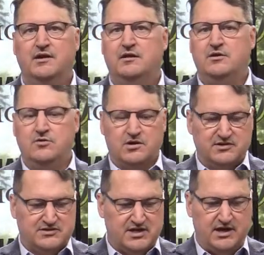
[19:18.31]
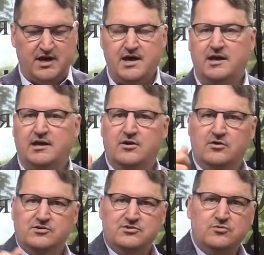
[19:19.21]
You can say, hey,
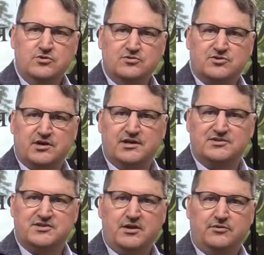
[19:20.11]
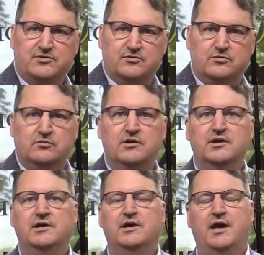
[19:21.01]
here's who you're trying to sell to,
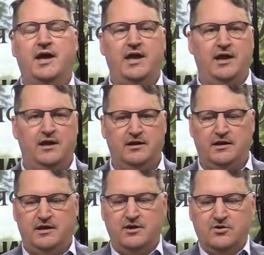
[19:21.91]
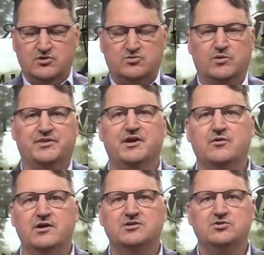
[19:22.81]
and here's what
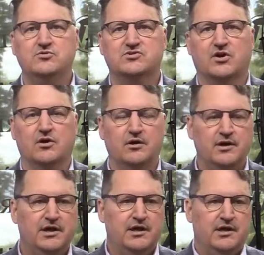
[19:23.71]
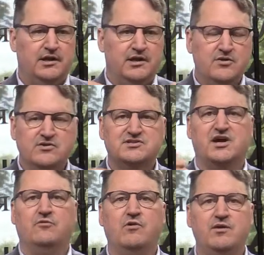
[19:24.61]
their issues are, and here's
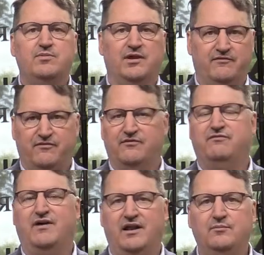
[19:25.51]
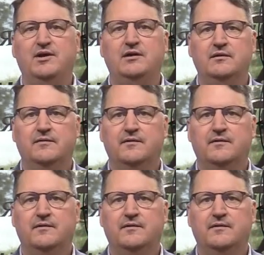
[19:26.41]
how we follow me.